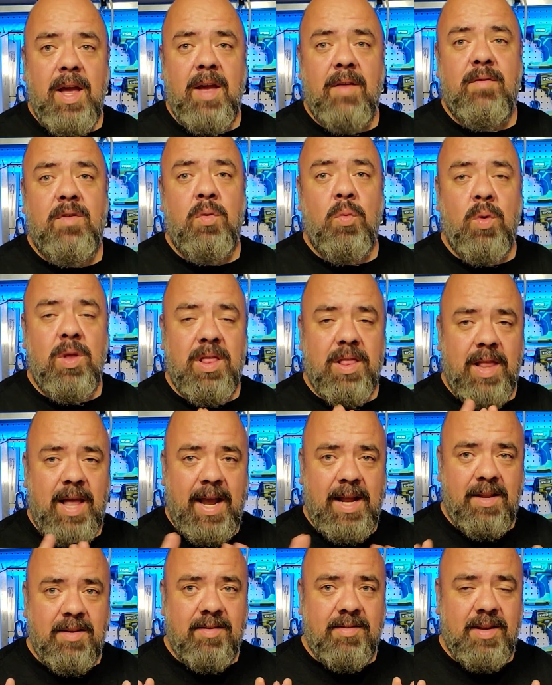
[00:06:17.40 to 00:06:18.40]
If you would
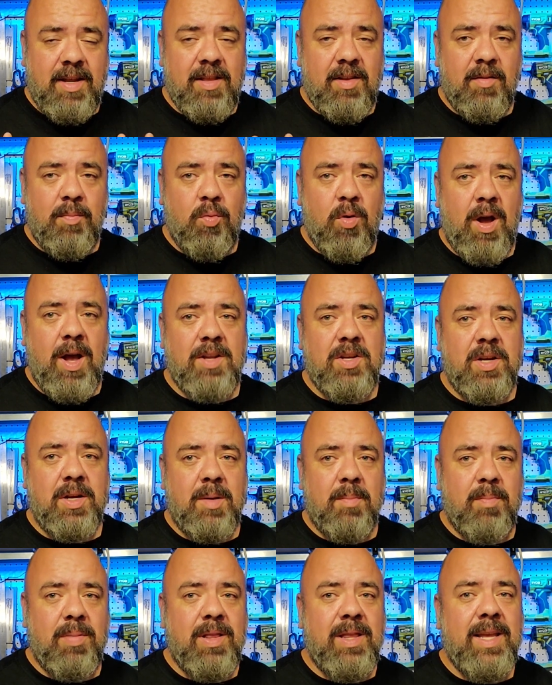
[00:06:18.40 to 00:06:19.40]
like to see this project,
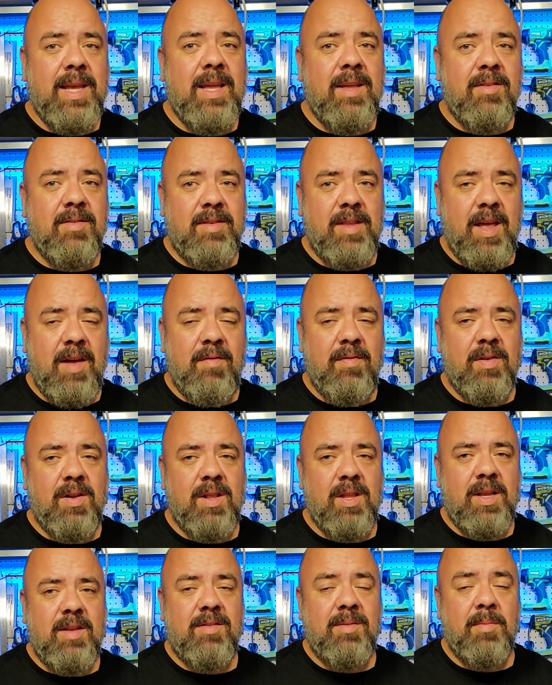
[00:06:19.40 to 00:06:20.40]
please
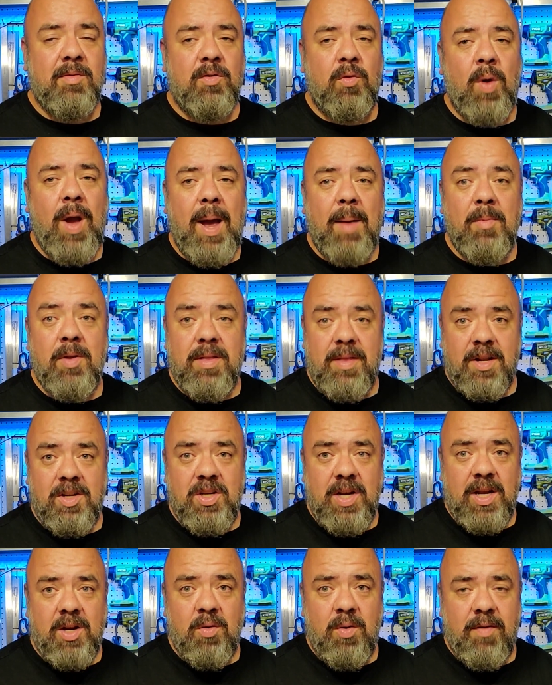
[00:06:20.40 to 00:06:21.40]
definitely subscribe to the
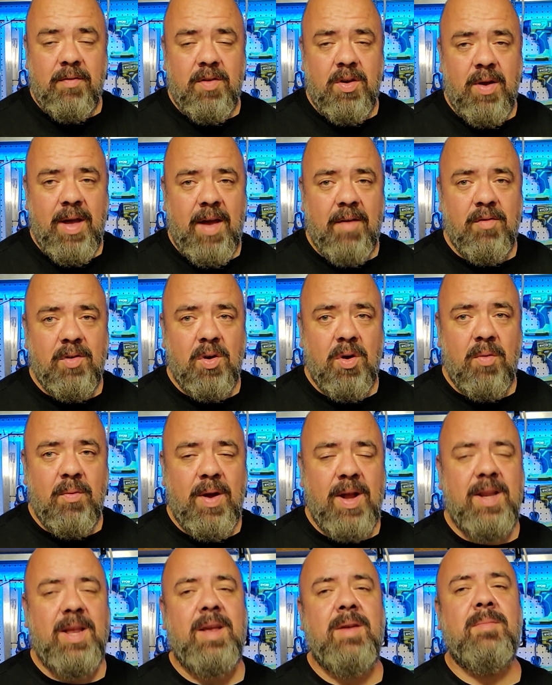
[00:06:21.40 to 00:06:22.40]
channel if you haven't
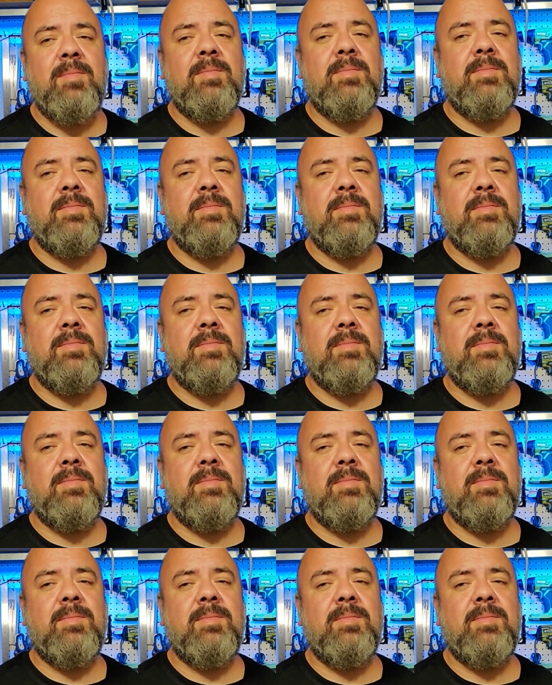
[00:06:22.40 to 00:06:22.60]
already.